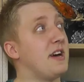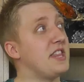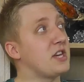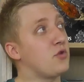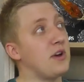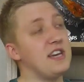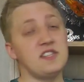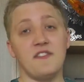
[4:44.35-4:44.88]
by the
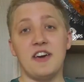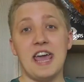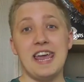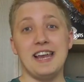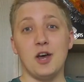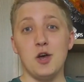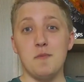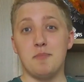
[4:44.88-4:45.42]
creators of
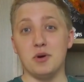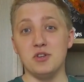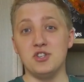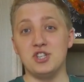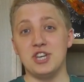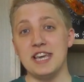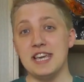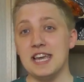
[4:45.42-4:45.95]
Halo,
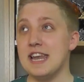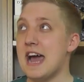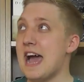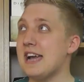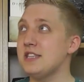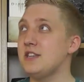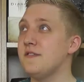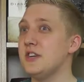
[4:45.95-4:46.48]
Bungie and
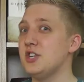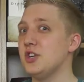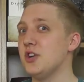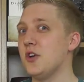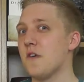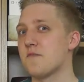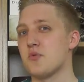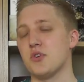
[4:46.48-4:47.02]
Activision,
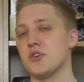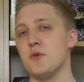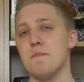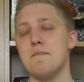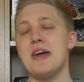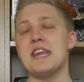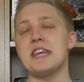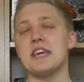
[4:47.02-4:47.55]
who have brought you
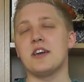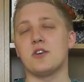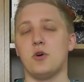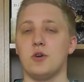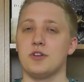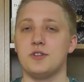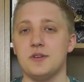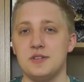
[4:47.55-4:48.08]
many a
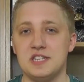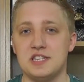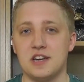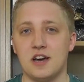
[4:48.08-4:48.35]
Call of Duty